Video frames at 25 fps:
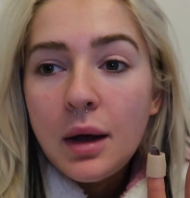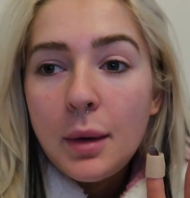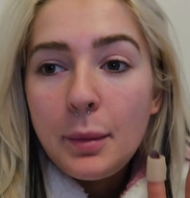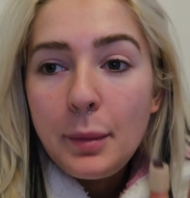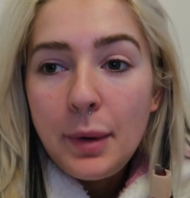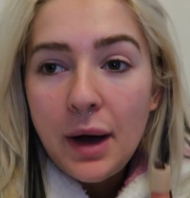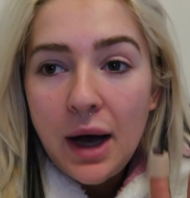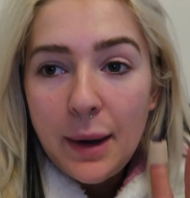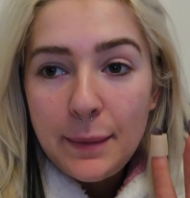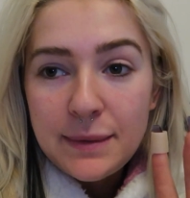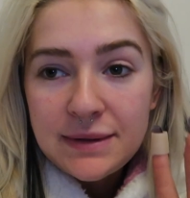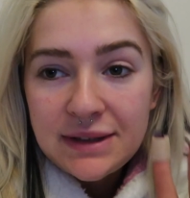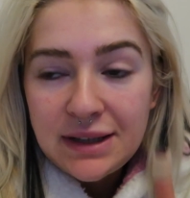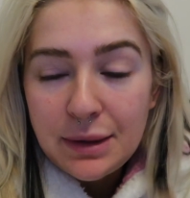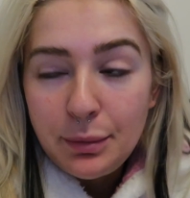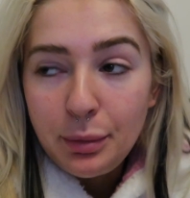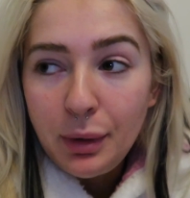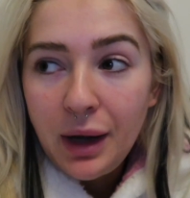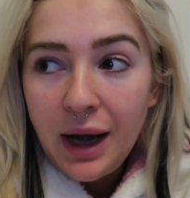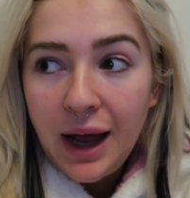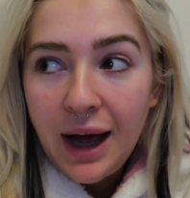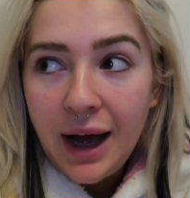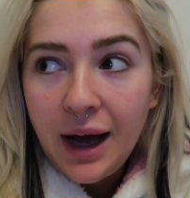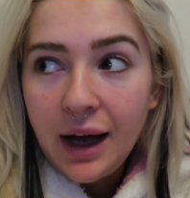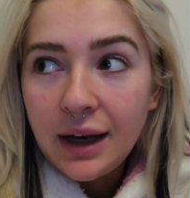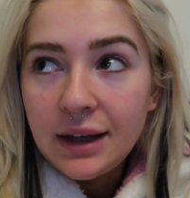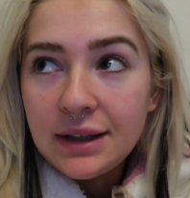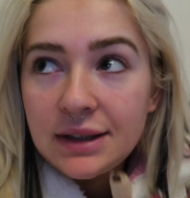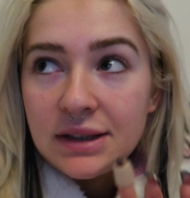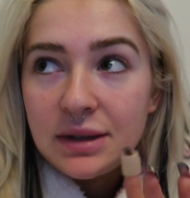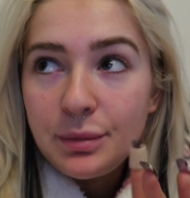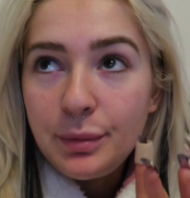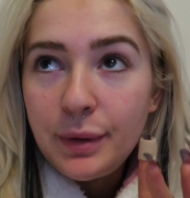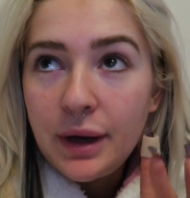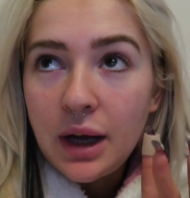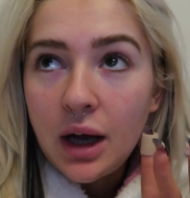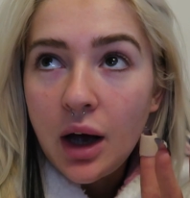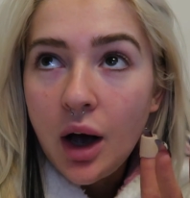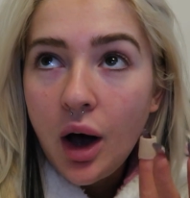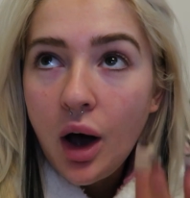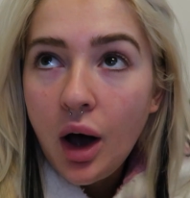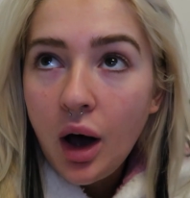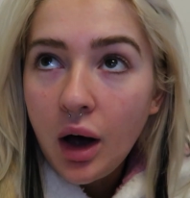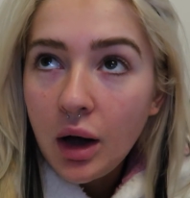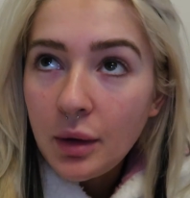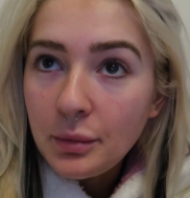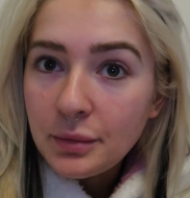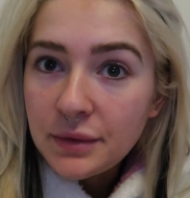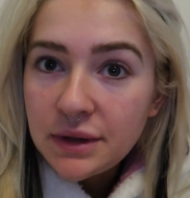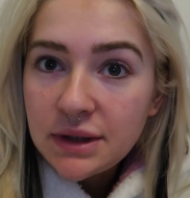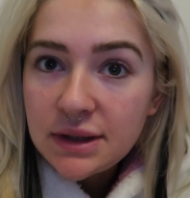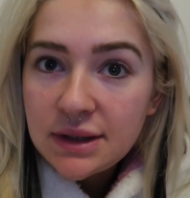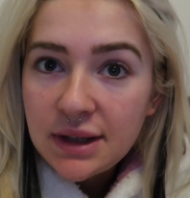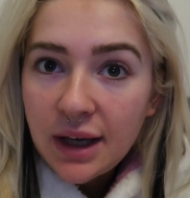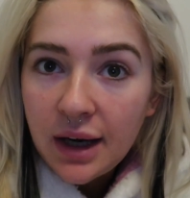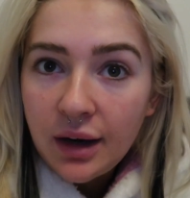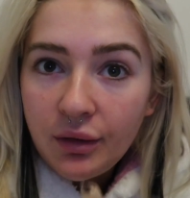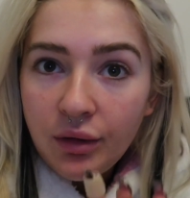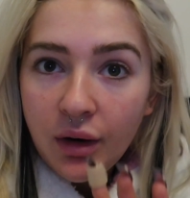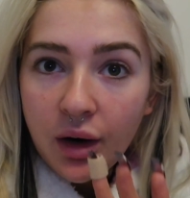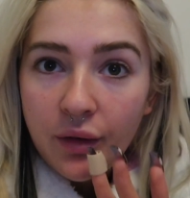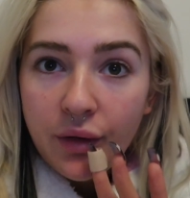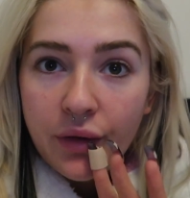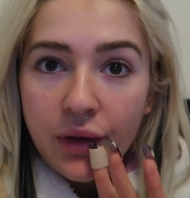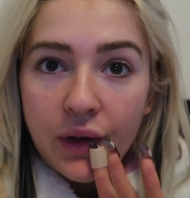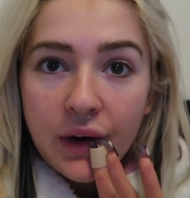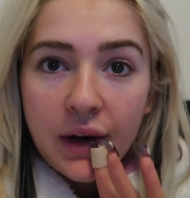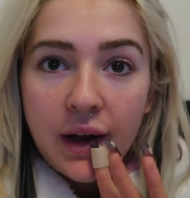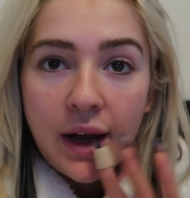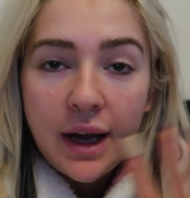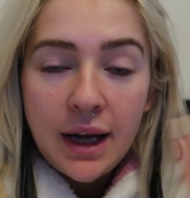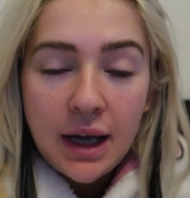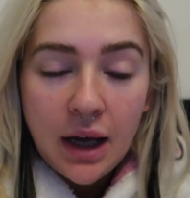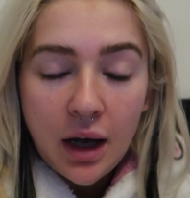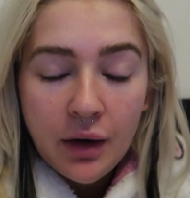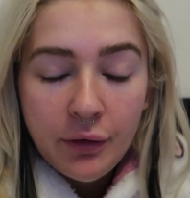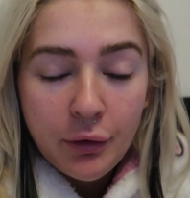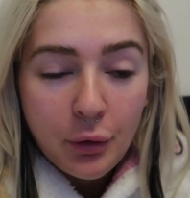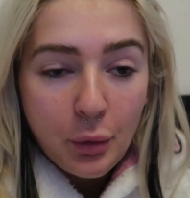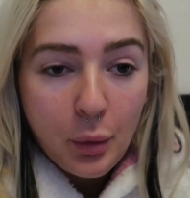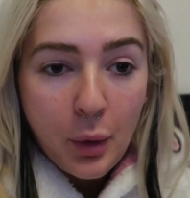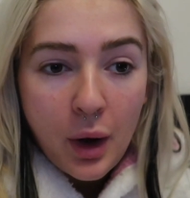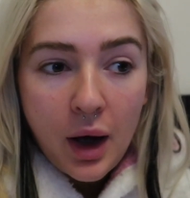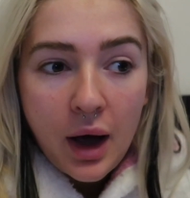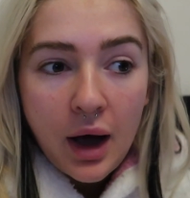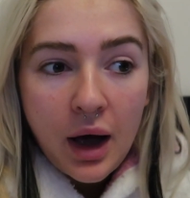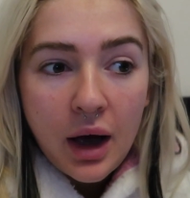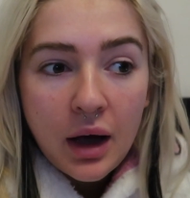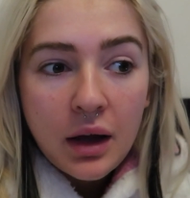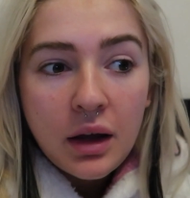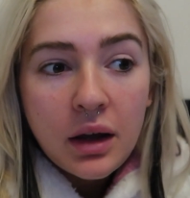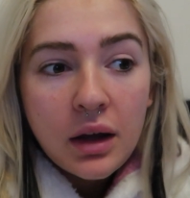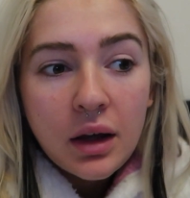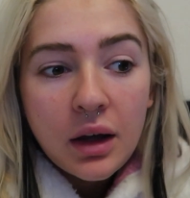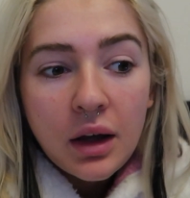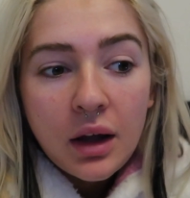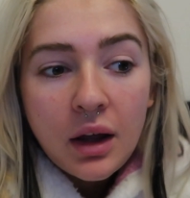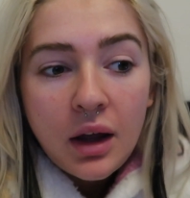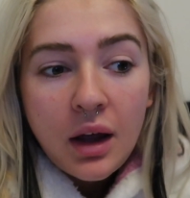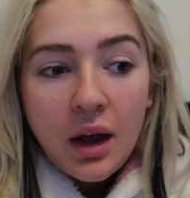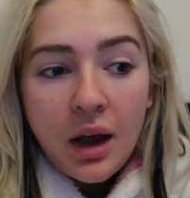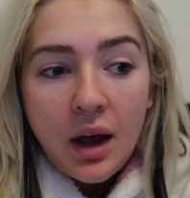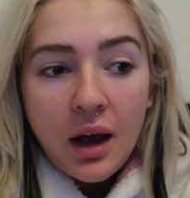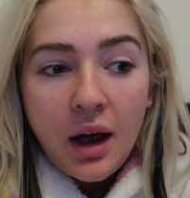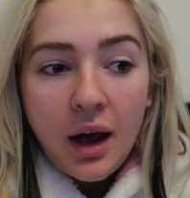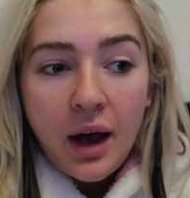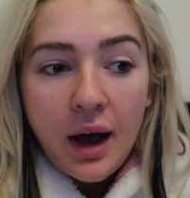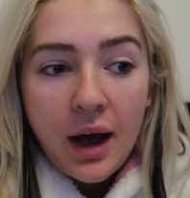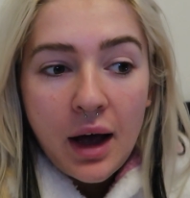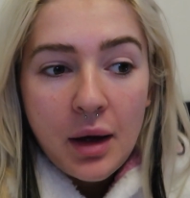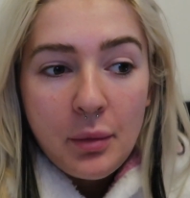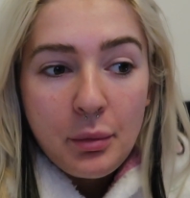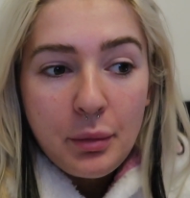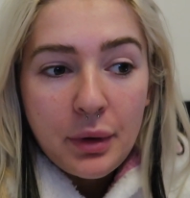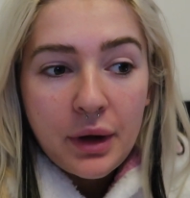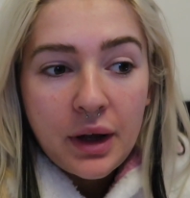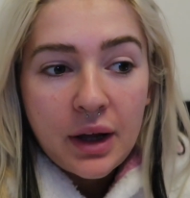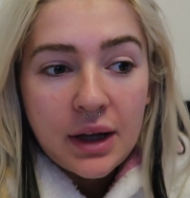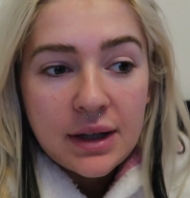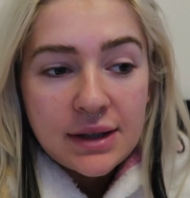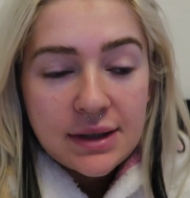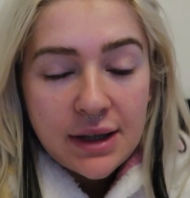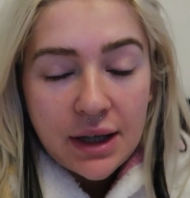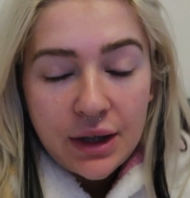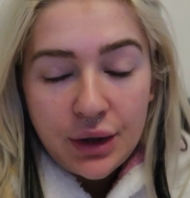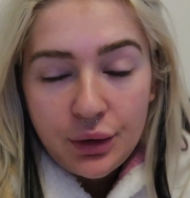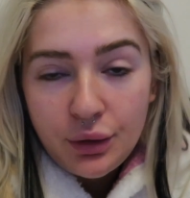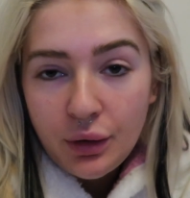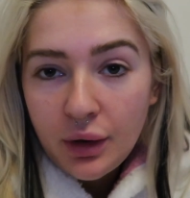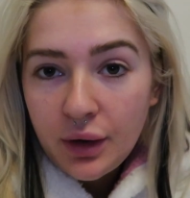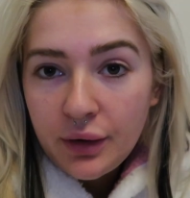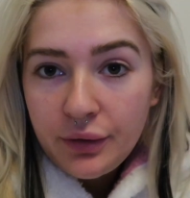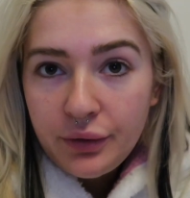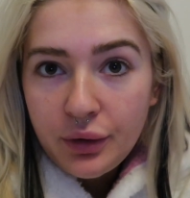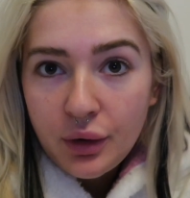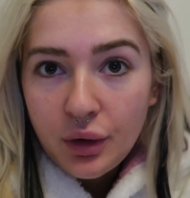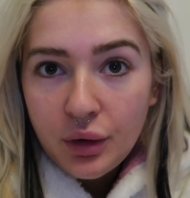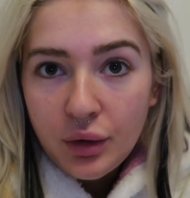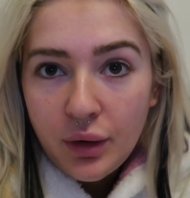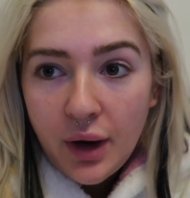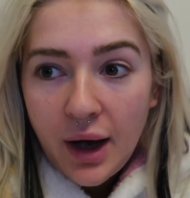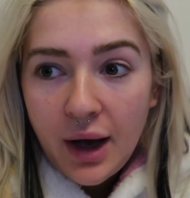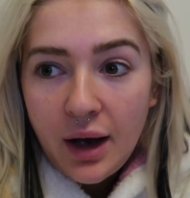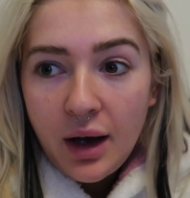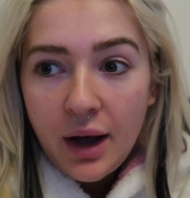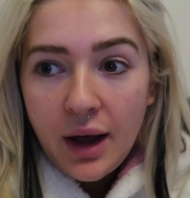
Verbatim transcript: purposely planned to be at home today rather than any other work um, because I knew I'd feel